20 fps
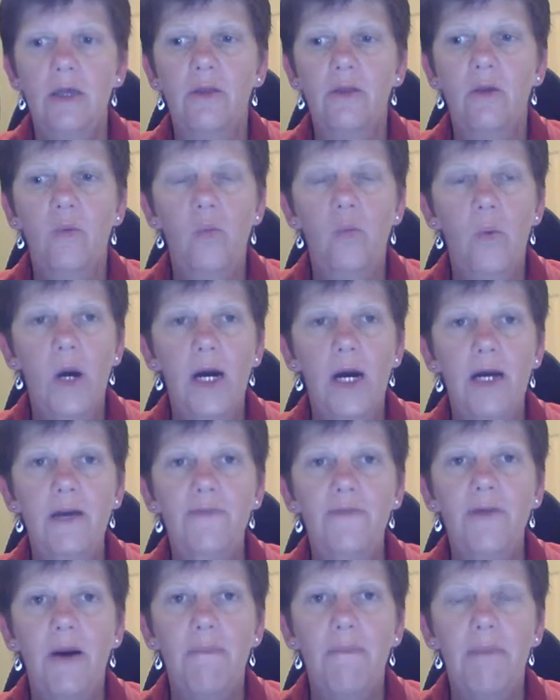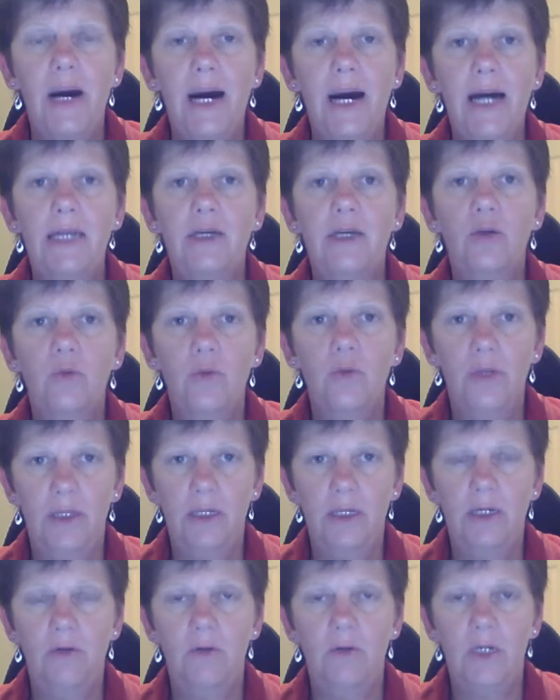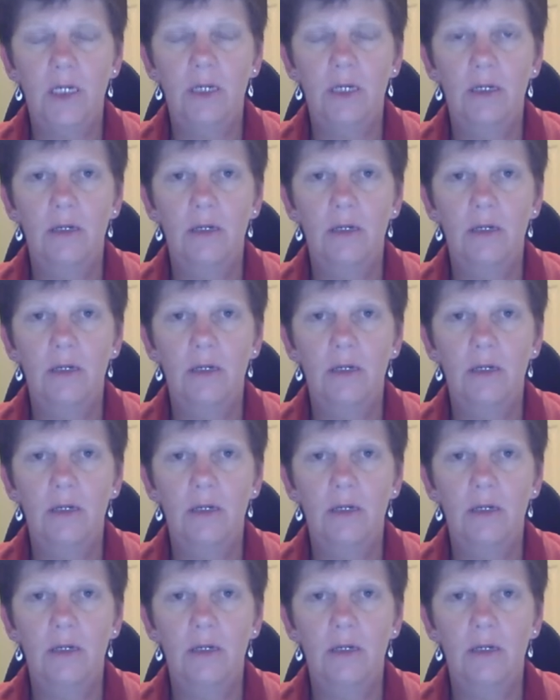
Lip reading: the wave particle theory.